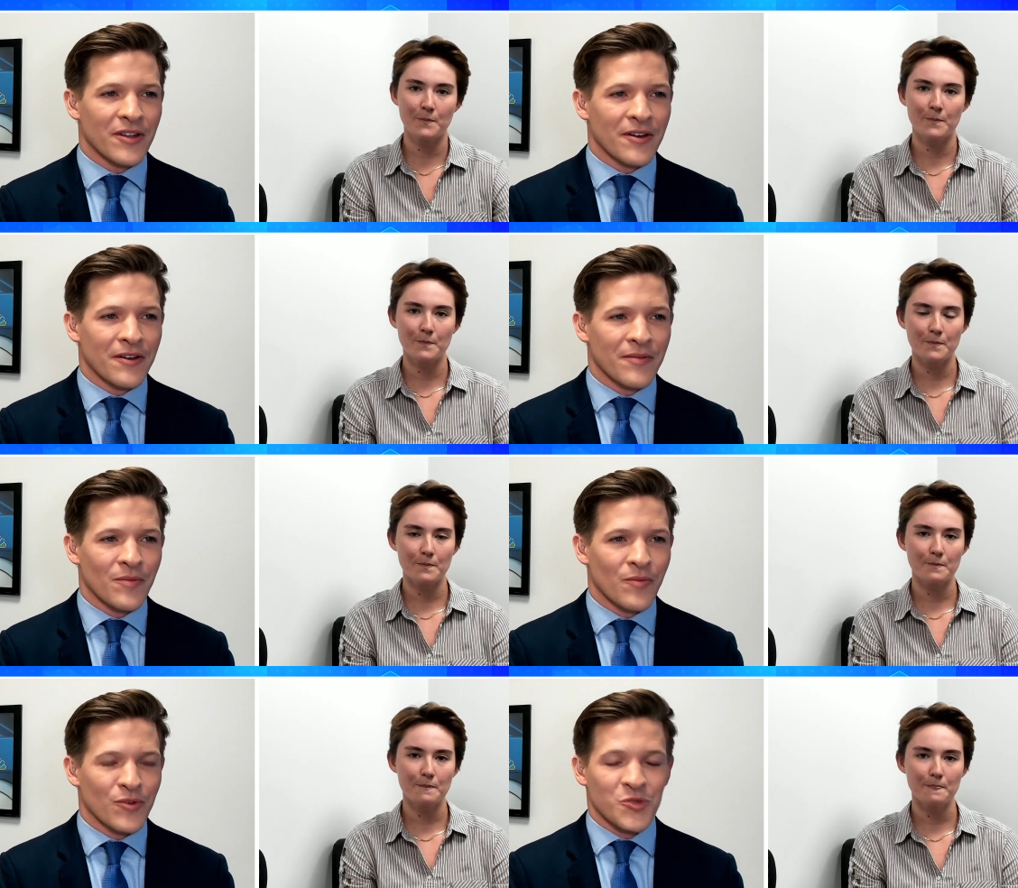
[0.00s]

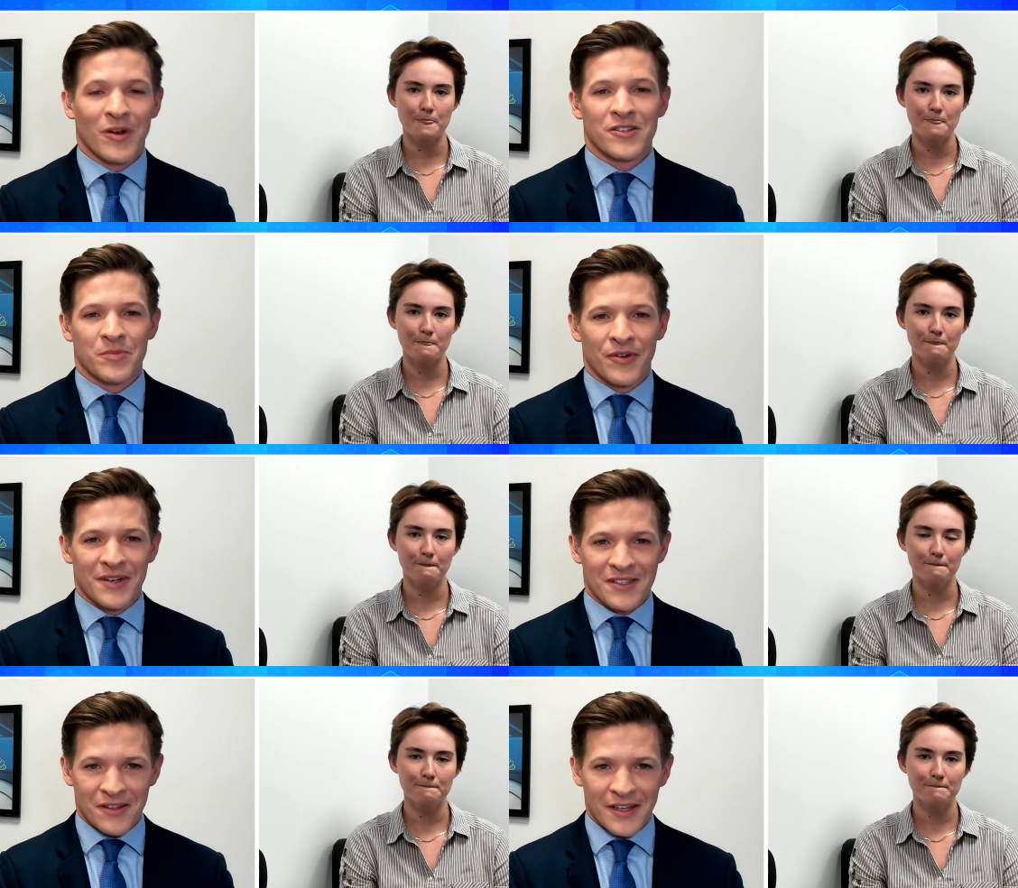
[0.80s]
Speaker 1: the
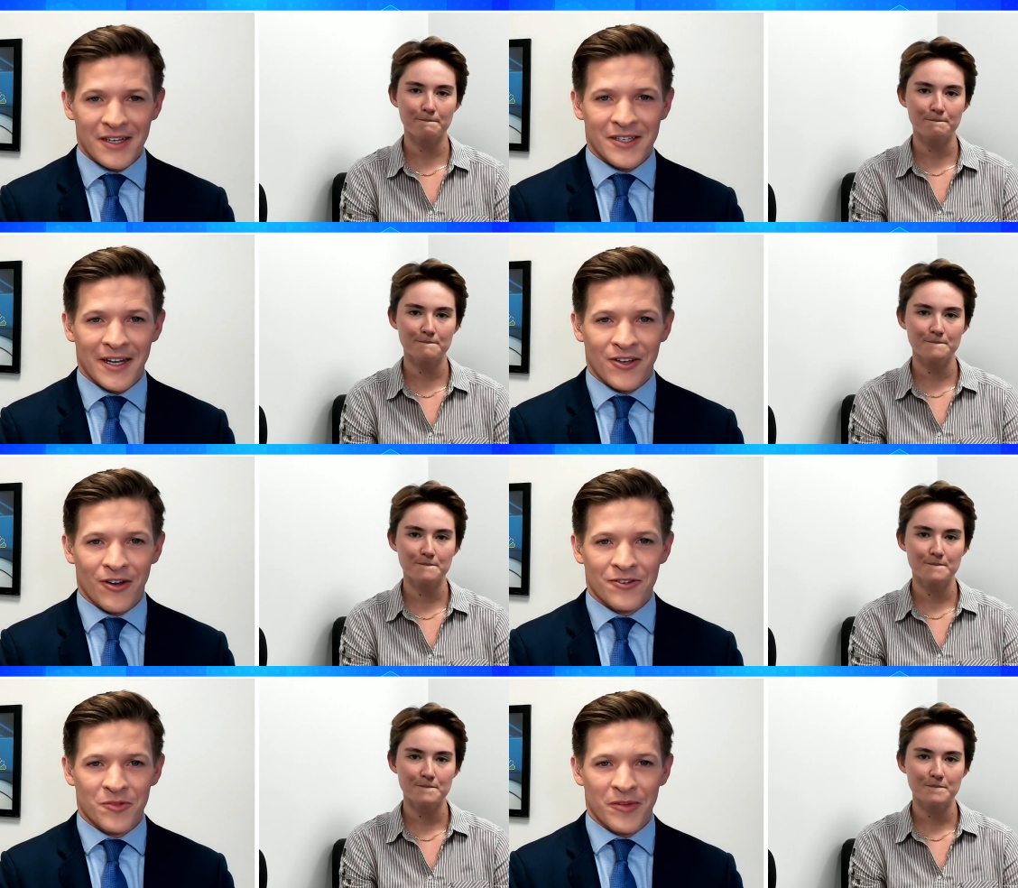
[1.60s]
responsibilities that they take
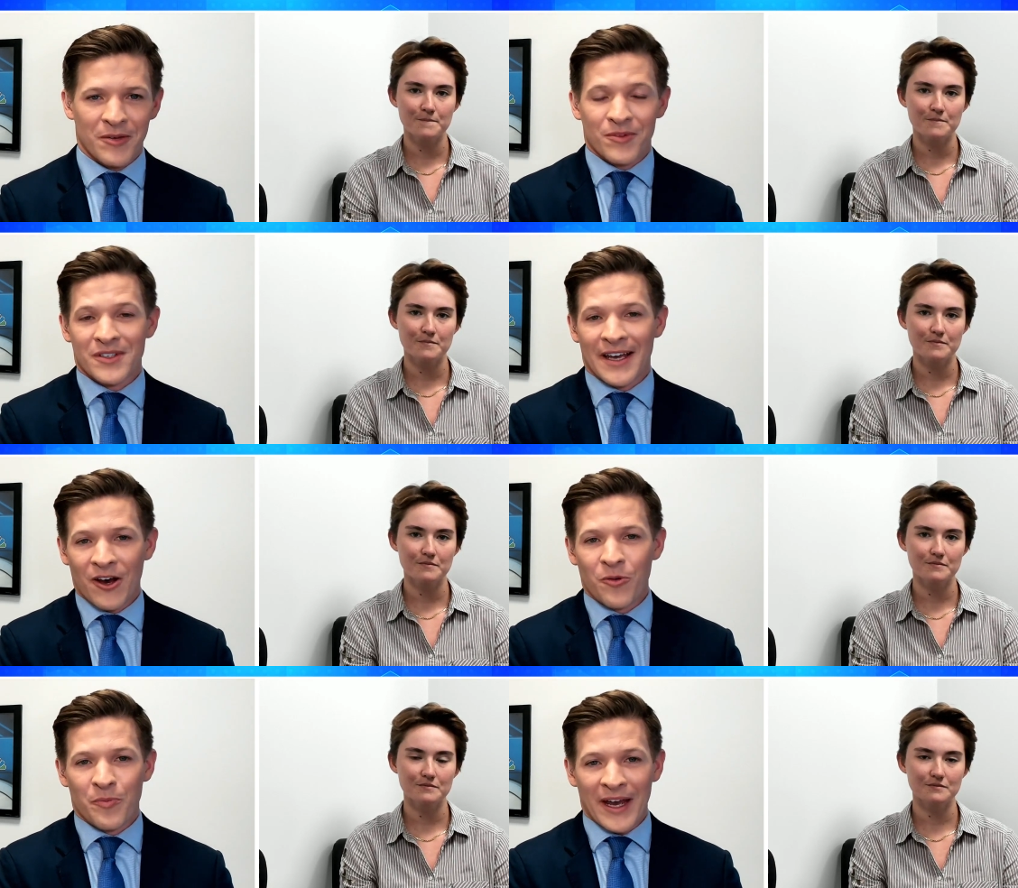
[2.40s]
on to be able to
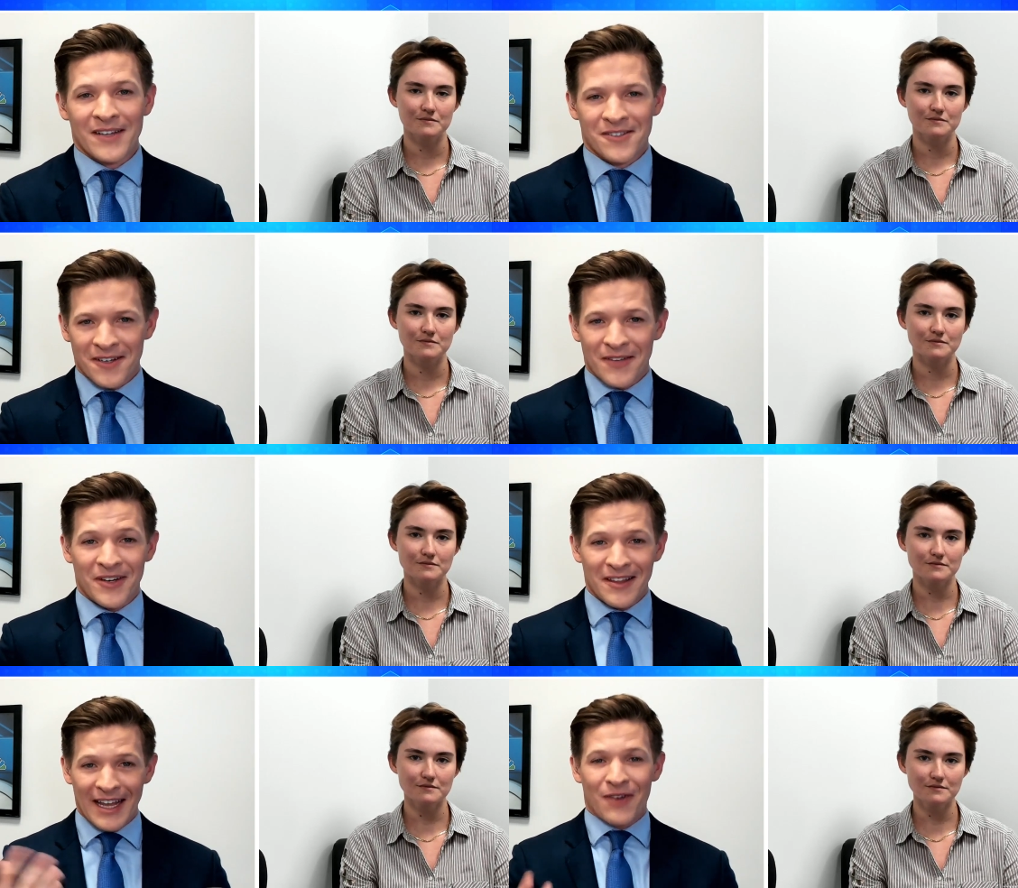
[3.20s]
help pets, and even
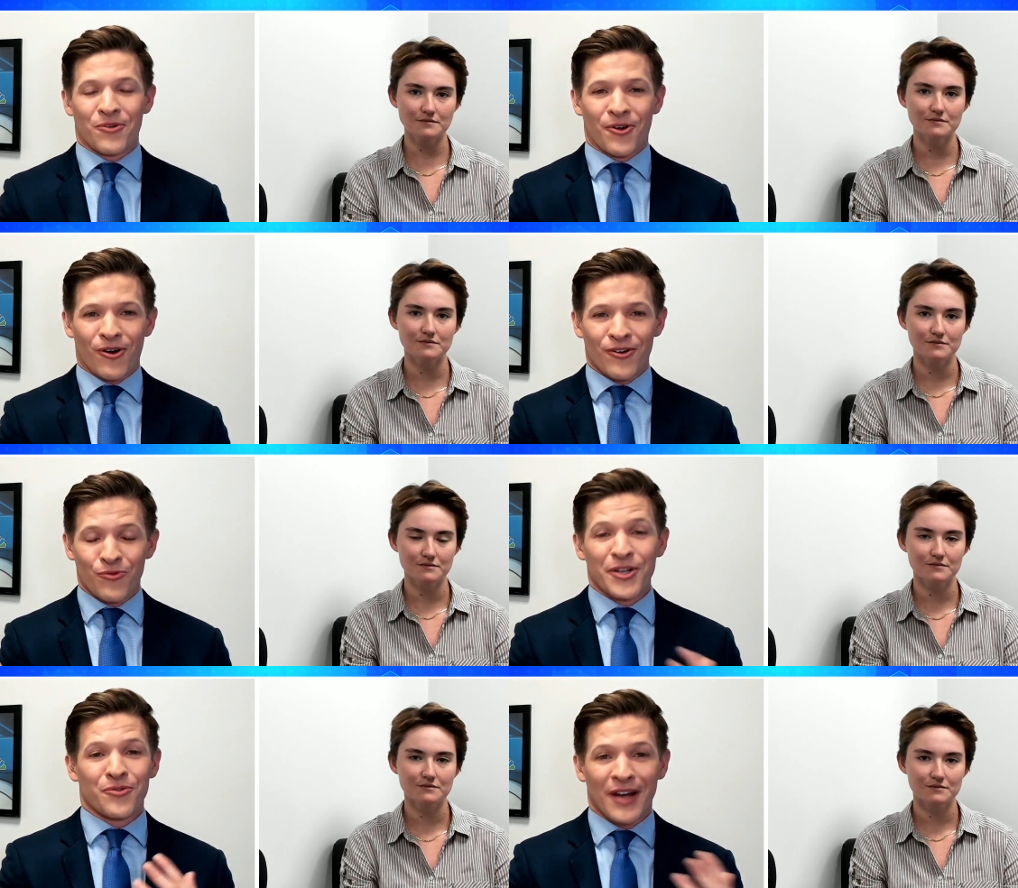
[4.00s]
in that regard,
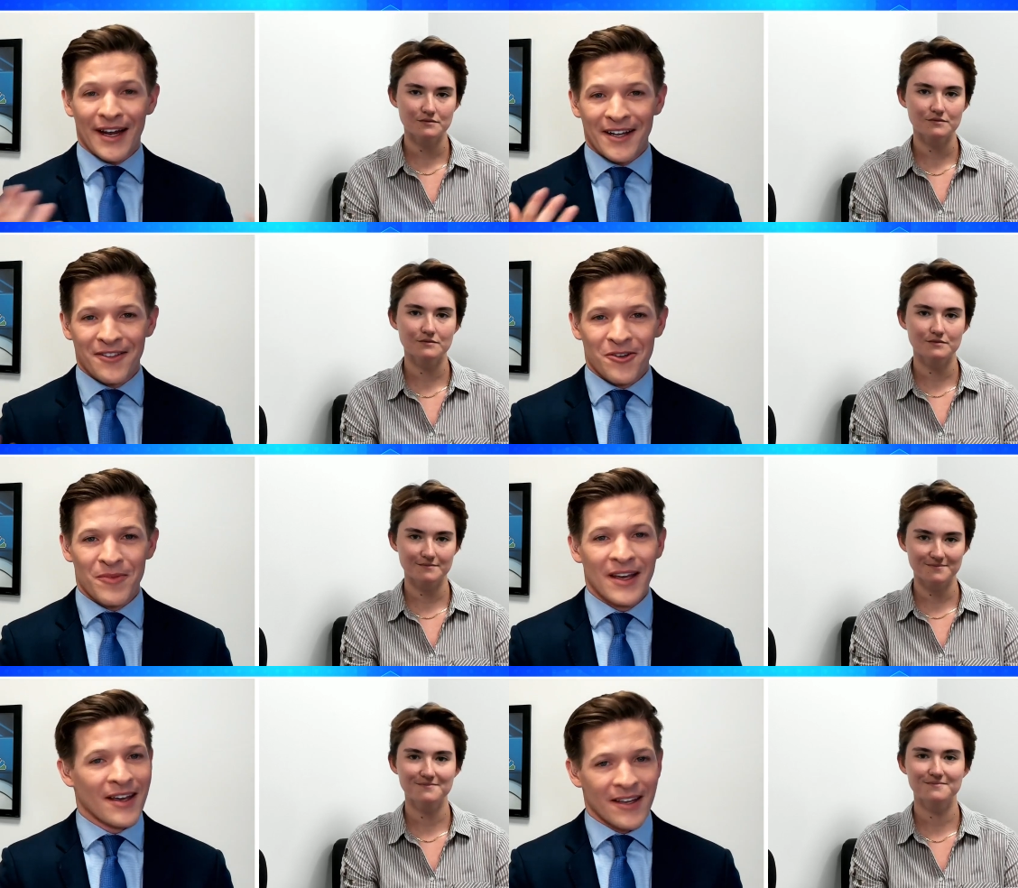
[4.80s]
reuniting
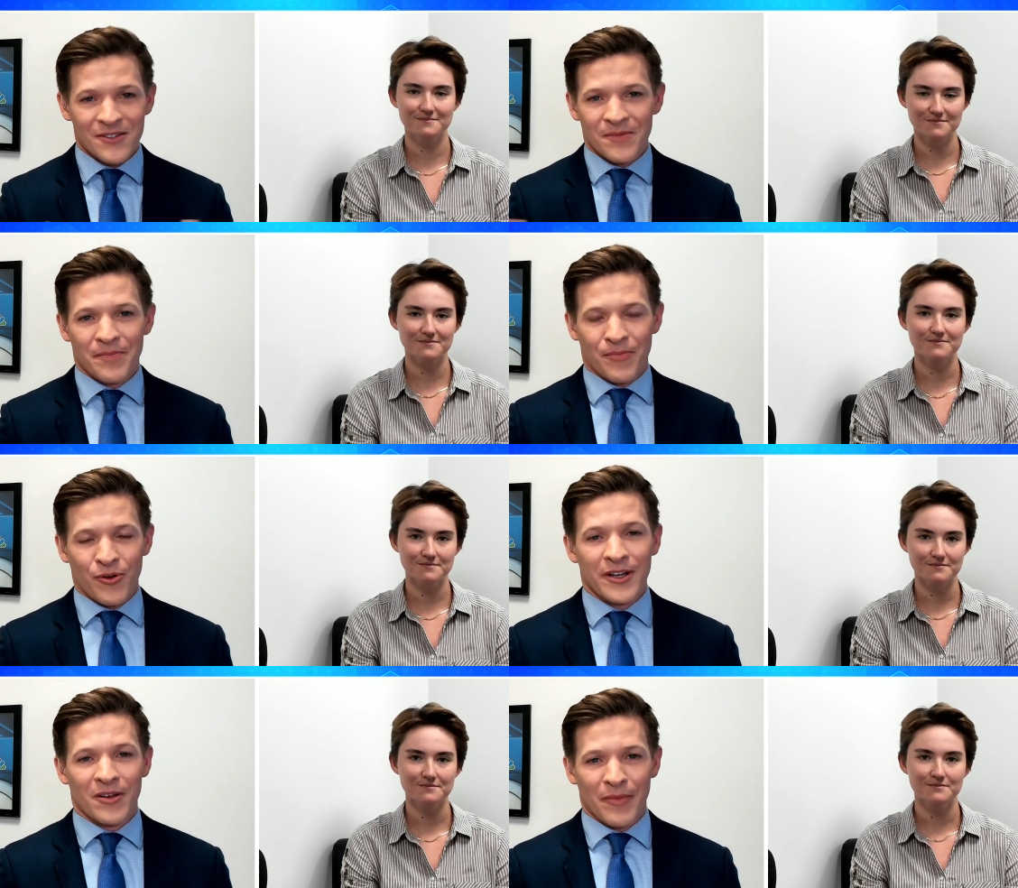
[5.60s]
them is
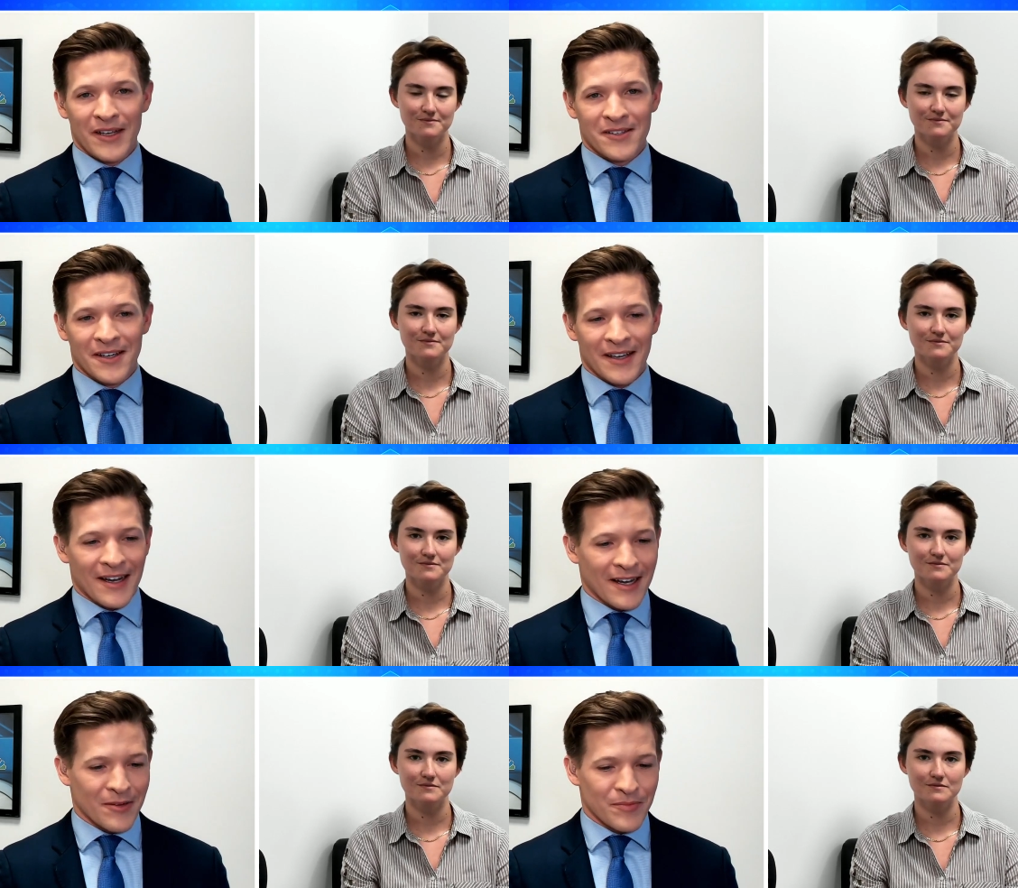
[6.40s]
pretty amazing
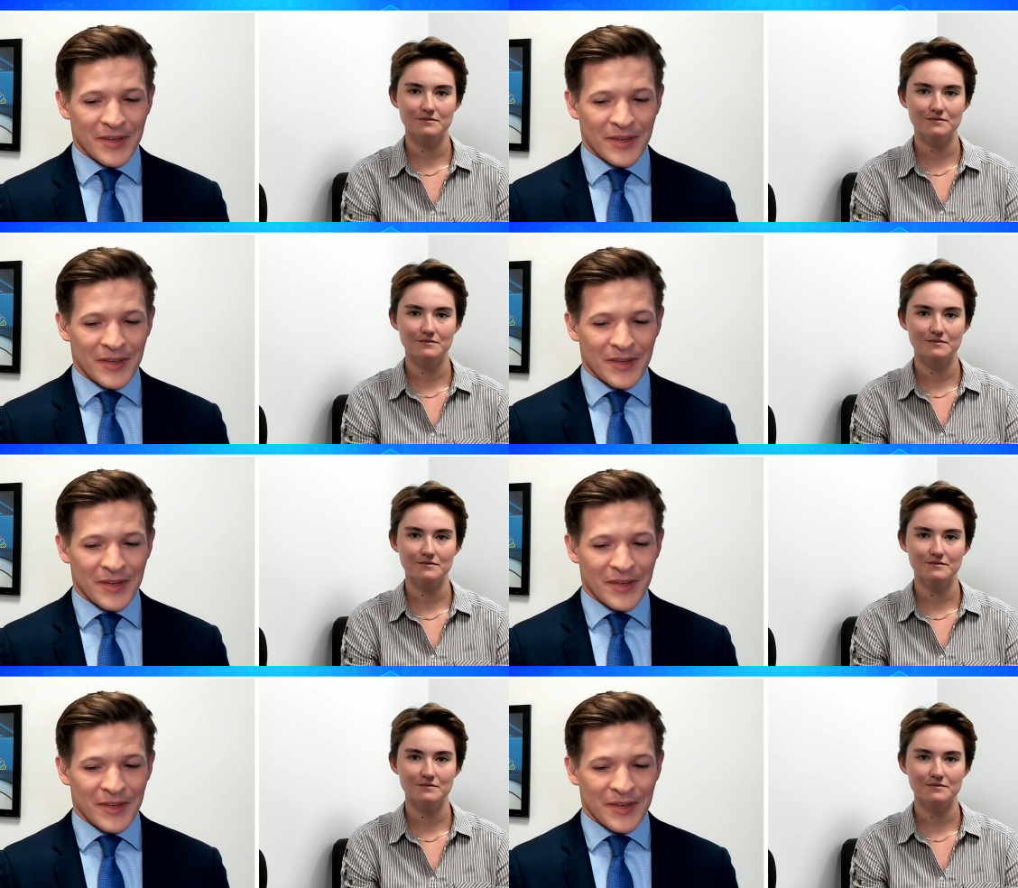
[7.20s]
uh,